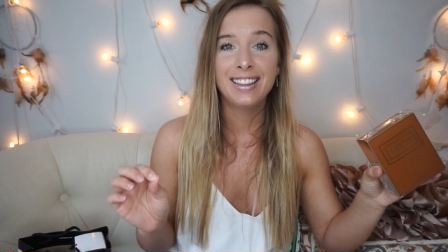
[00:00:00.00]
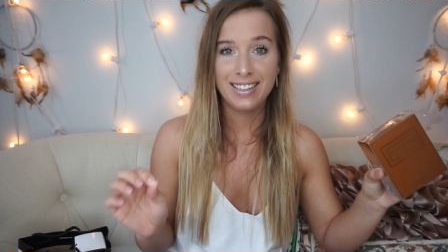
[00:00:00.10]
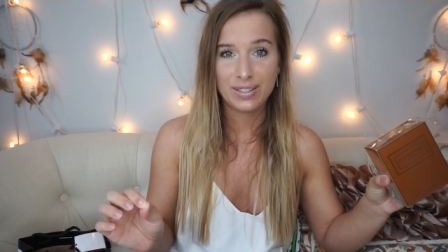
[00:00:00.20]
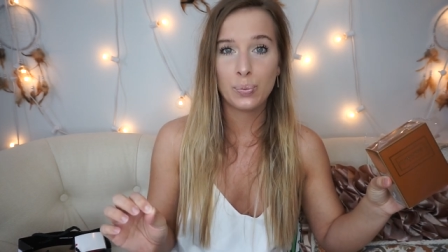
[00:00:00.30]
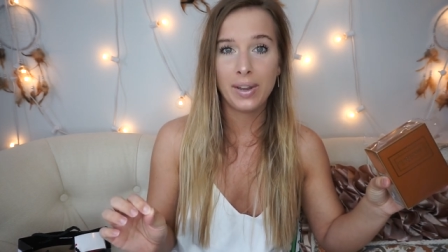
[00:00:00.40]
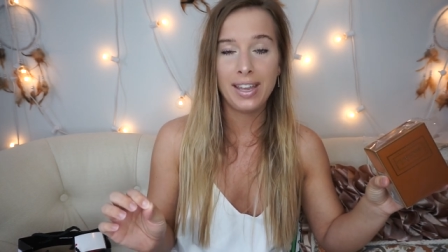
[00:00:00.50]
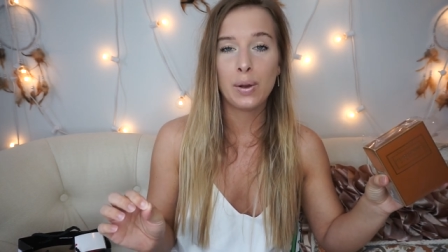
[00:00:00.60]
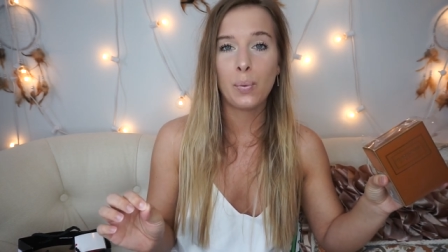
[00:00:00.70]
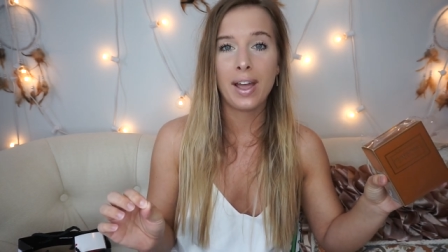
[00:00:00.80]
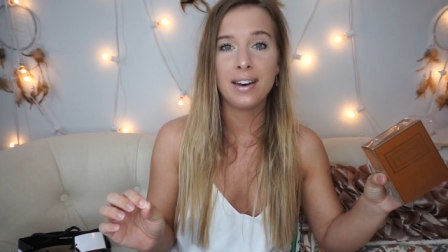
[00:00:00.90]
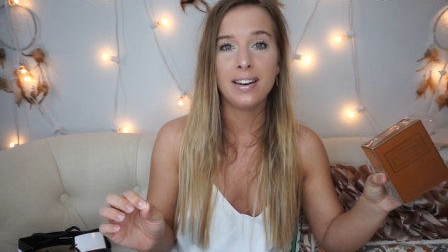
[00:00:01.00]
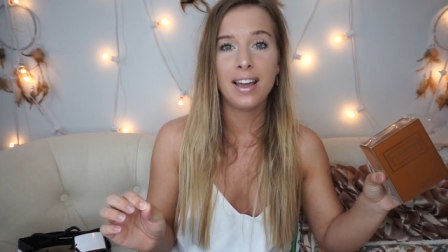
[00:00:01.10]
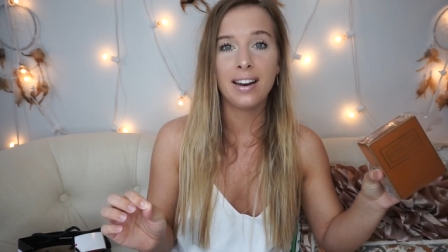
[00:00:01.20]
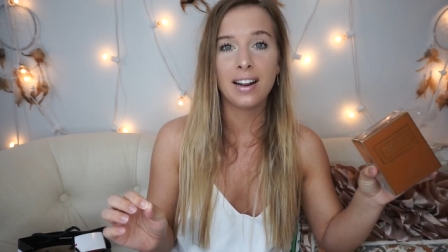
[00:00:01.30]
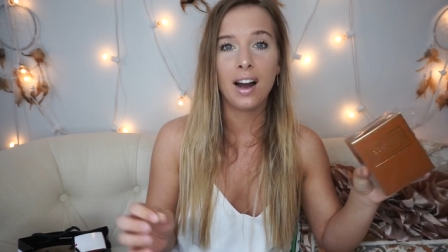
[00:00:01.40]
this week when
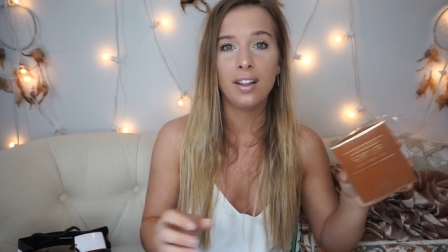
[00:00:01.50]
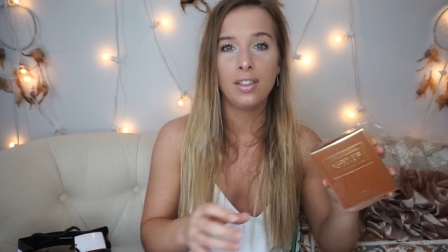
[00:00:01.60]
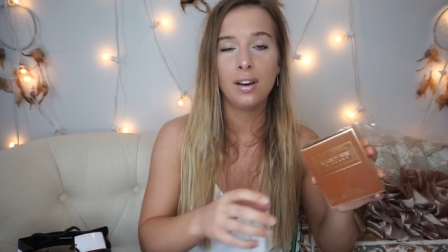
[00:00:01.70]
and got